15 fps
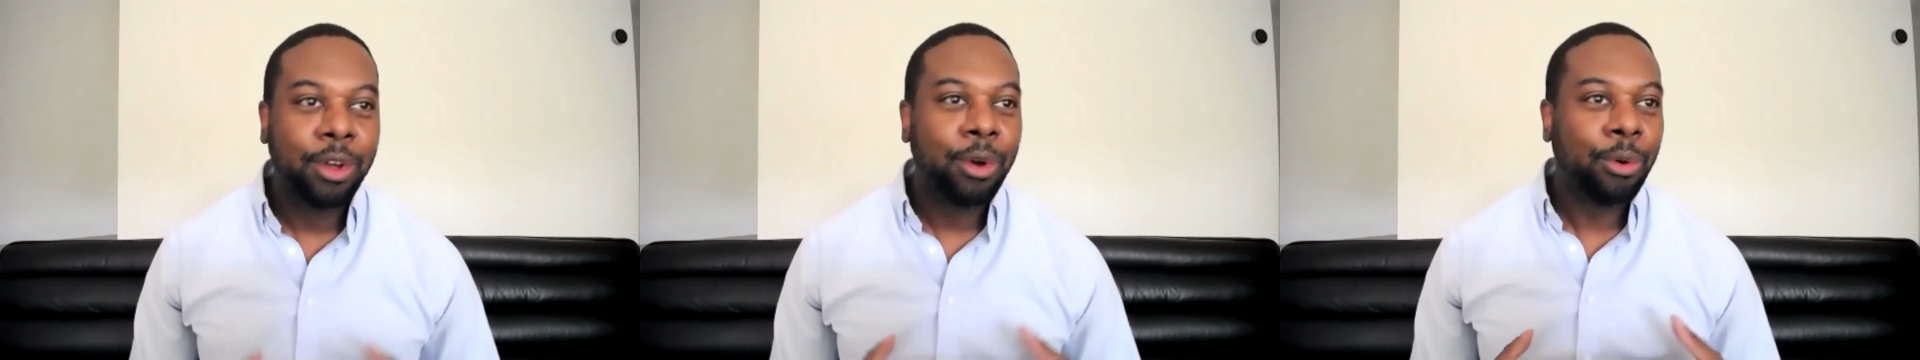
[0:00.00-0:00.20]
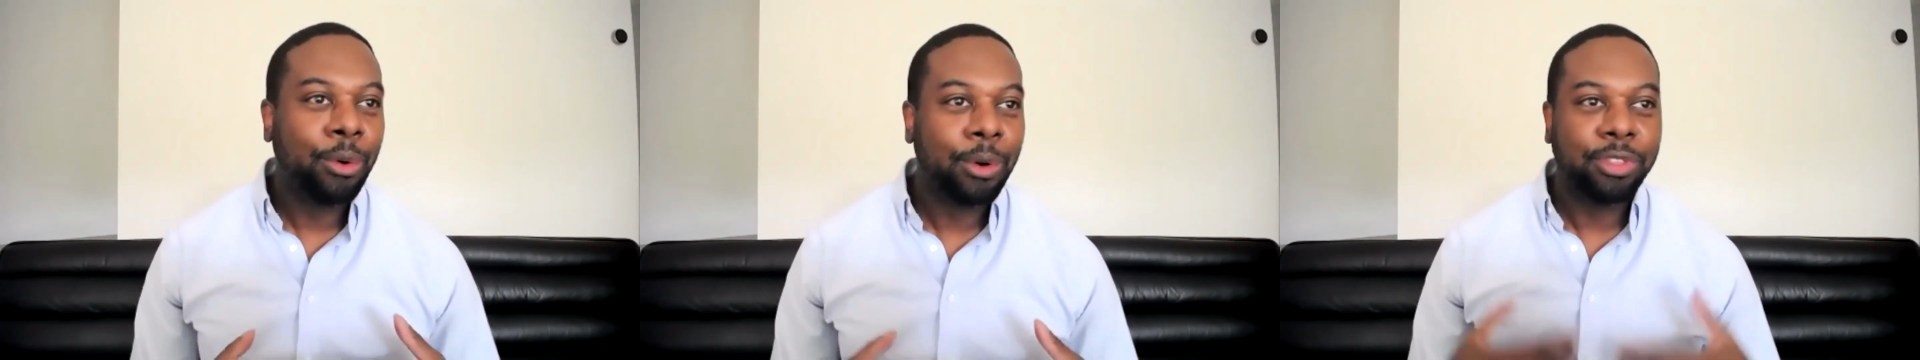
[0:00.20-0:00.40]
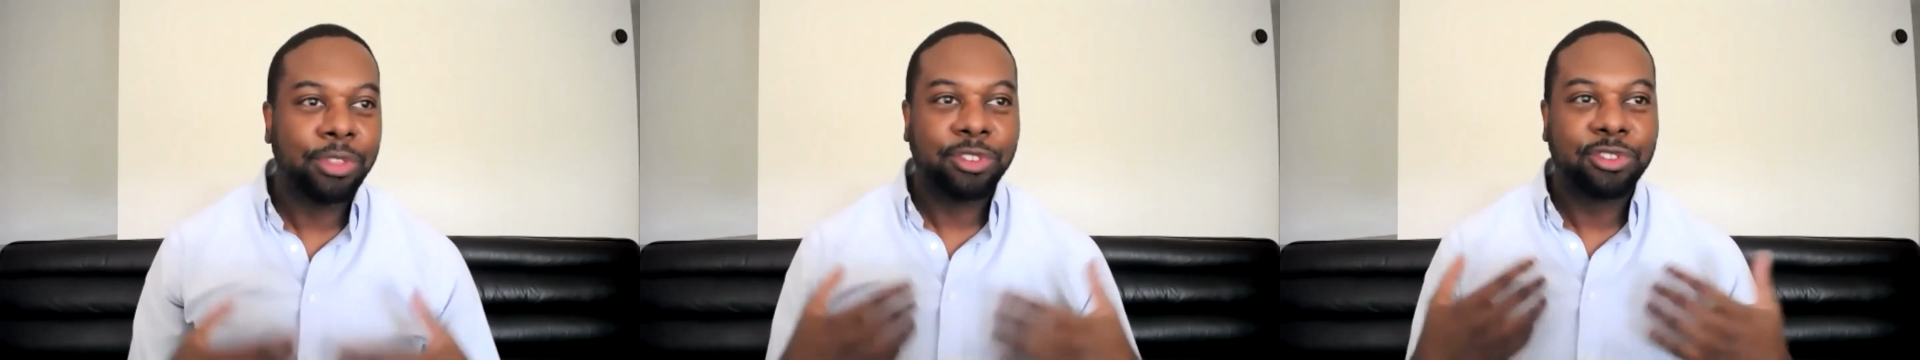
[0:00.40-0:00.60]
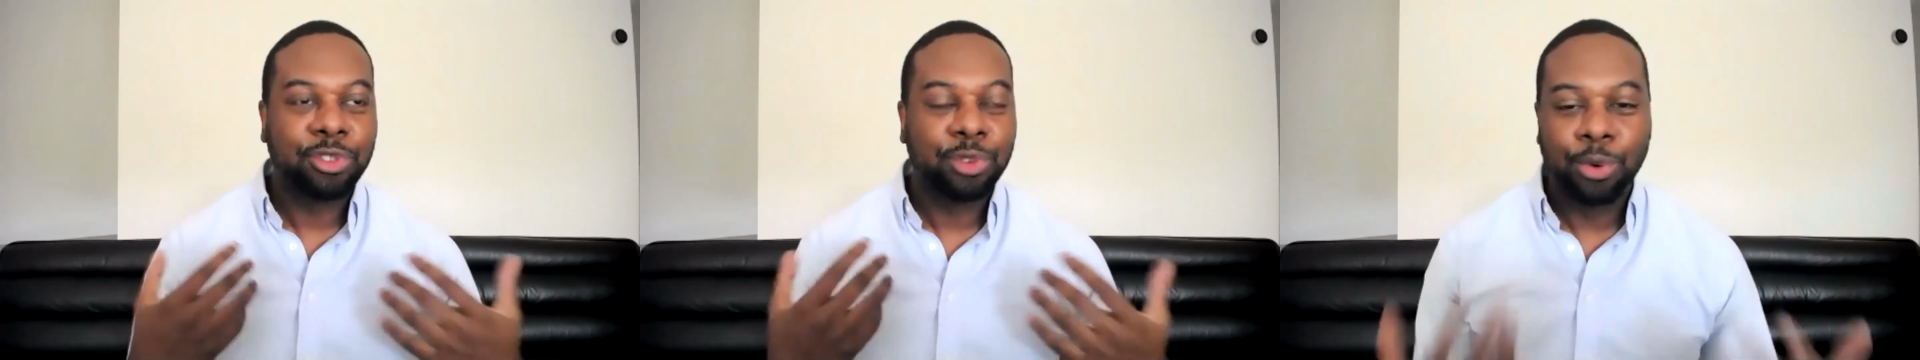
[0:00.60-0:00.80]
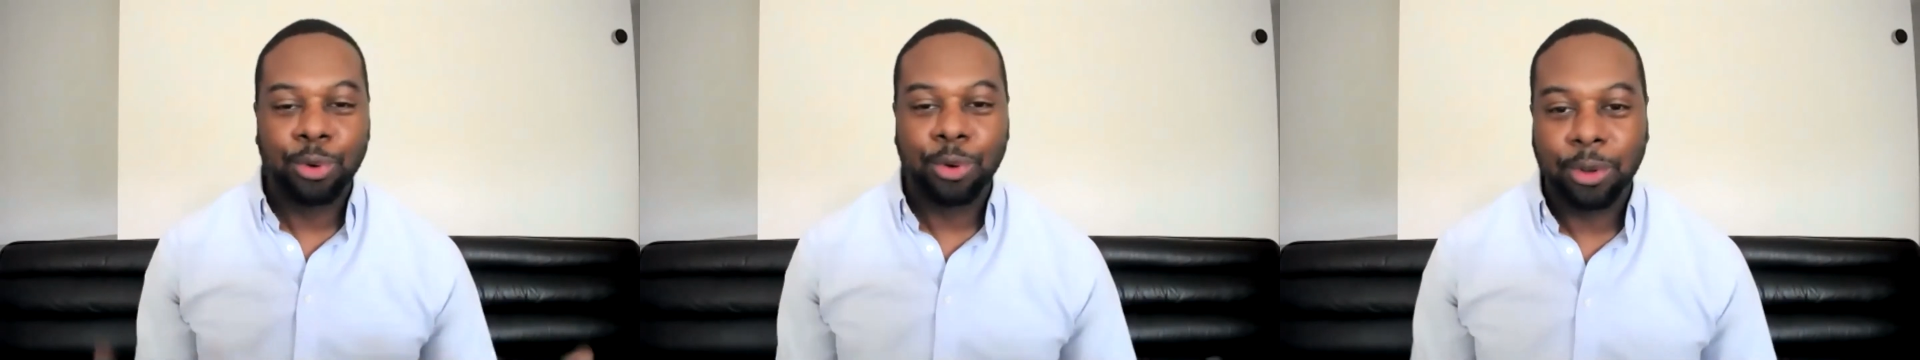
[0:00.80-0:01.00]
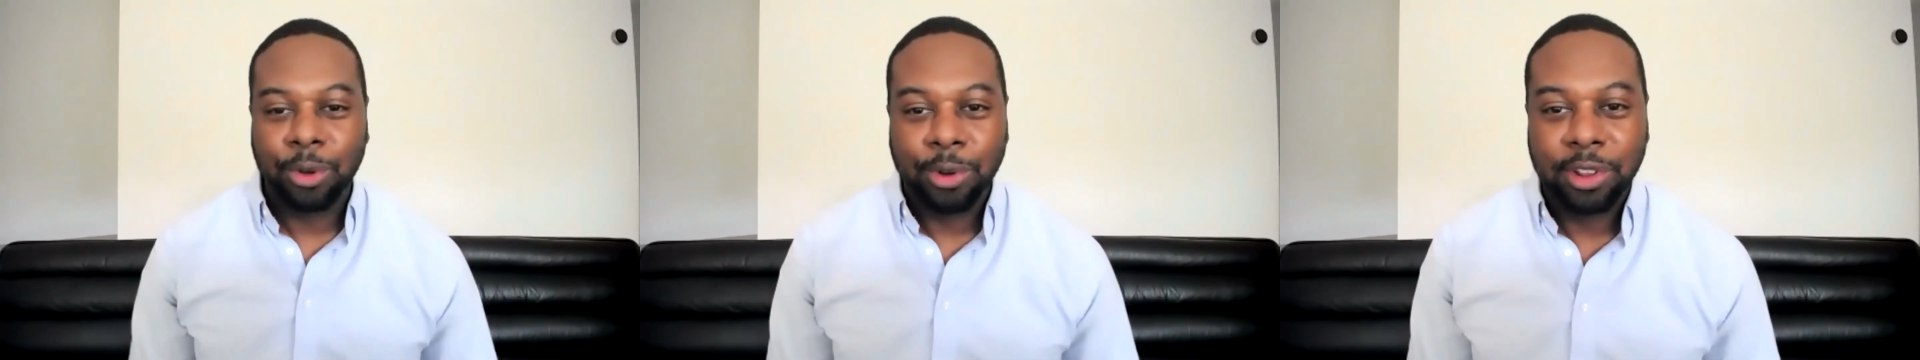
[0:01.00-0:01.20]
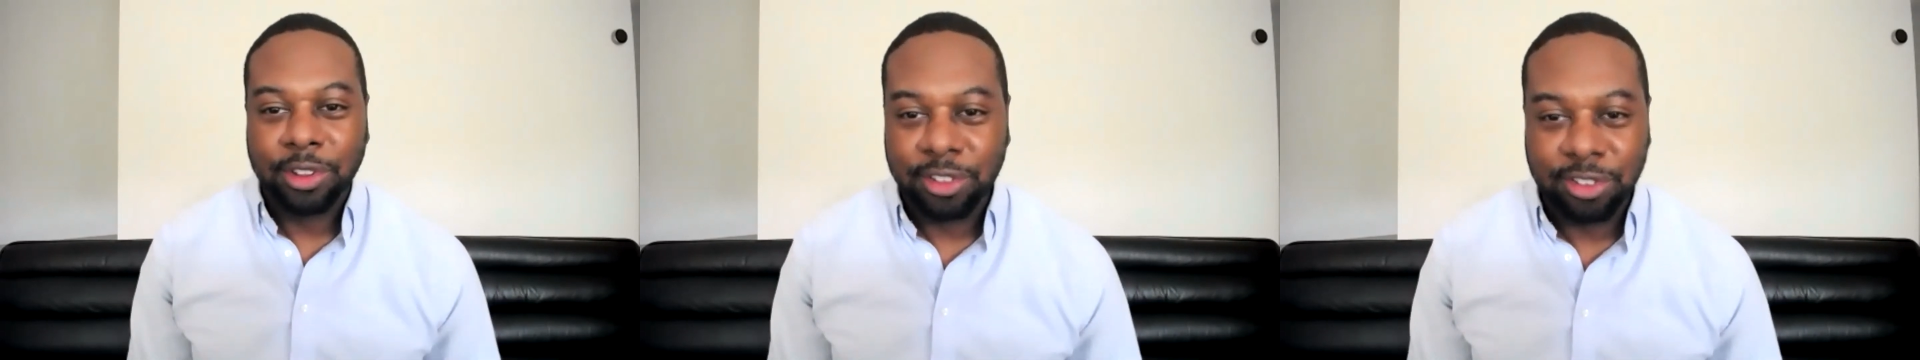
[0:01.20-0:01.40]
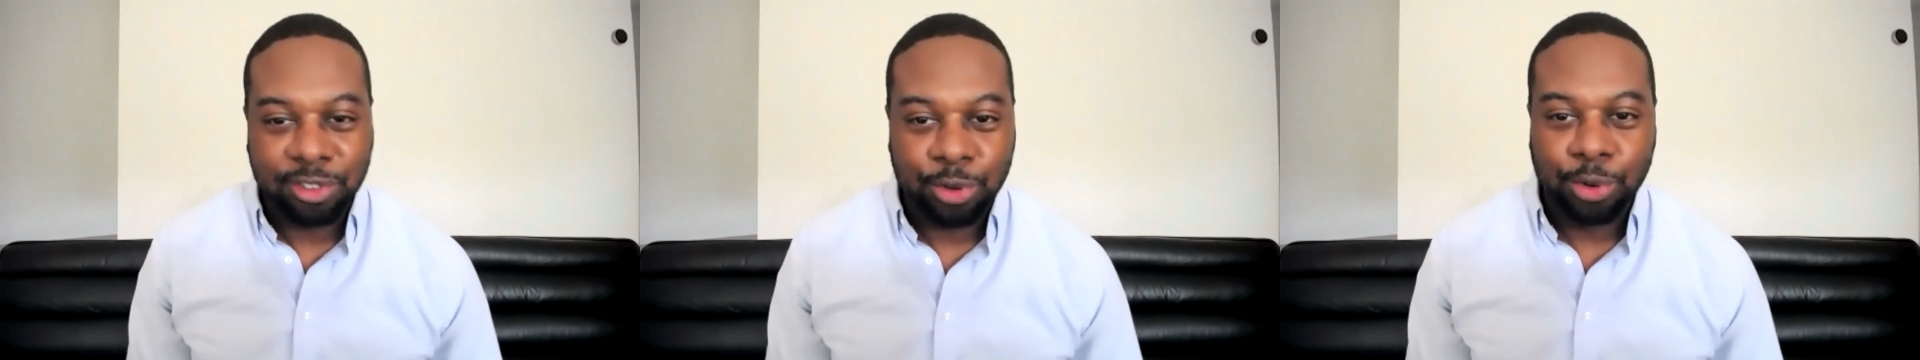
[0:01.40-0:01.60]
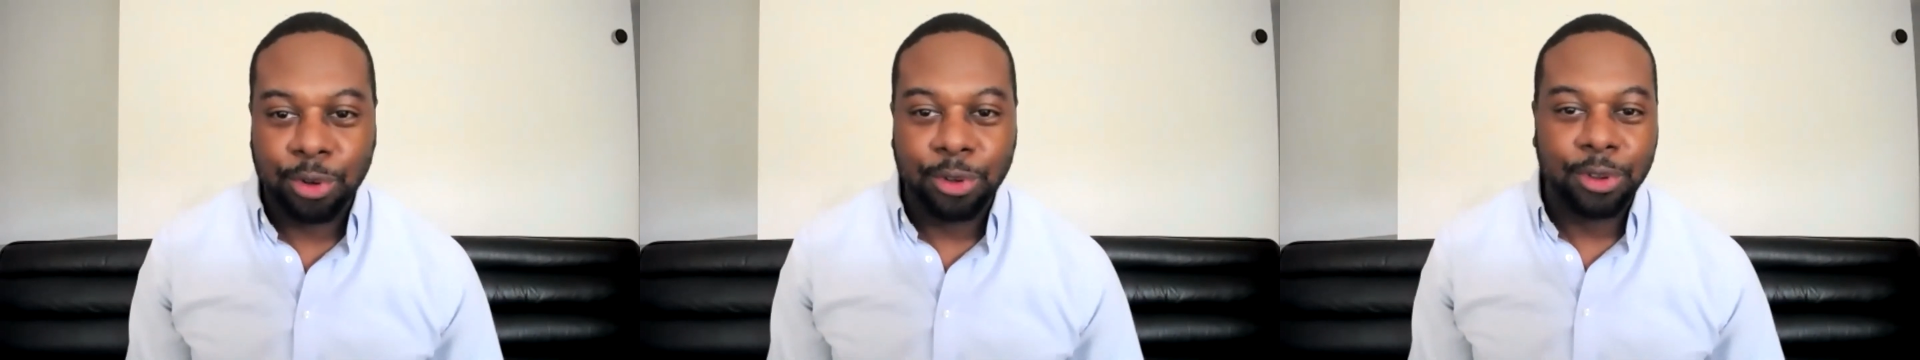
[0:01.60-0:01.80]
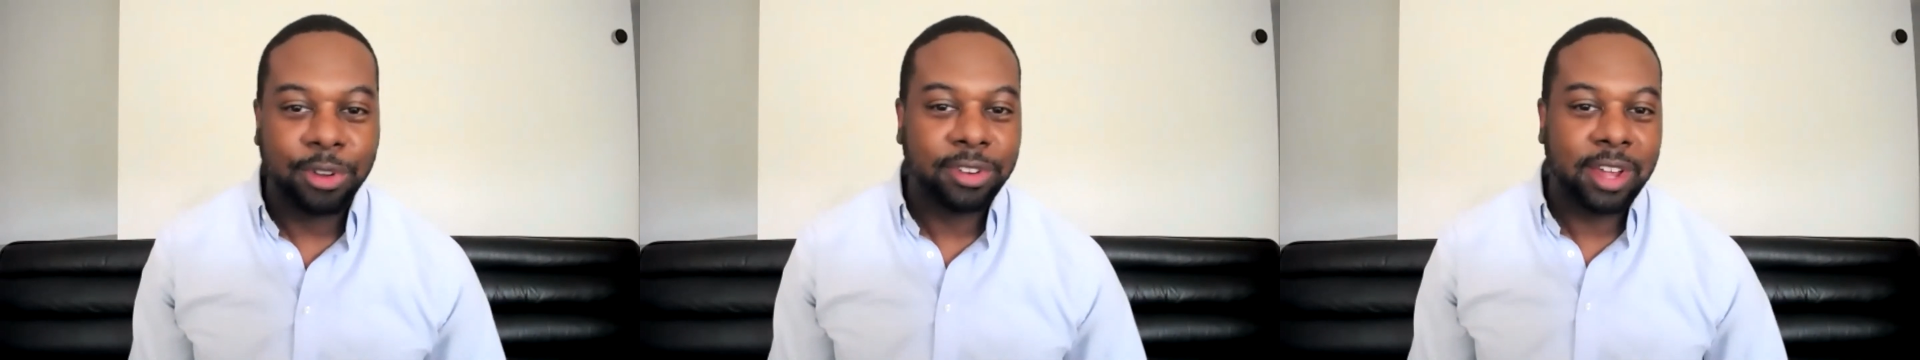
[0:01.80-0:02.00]
or the school, go to the
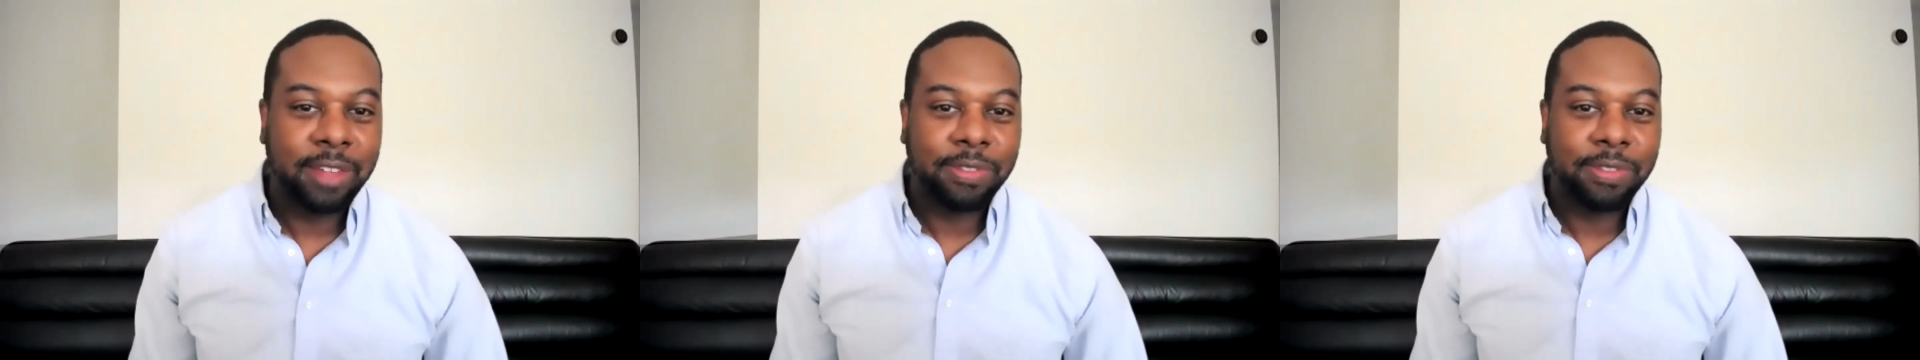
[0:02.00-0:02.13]
schools that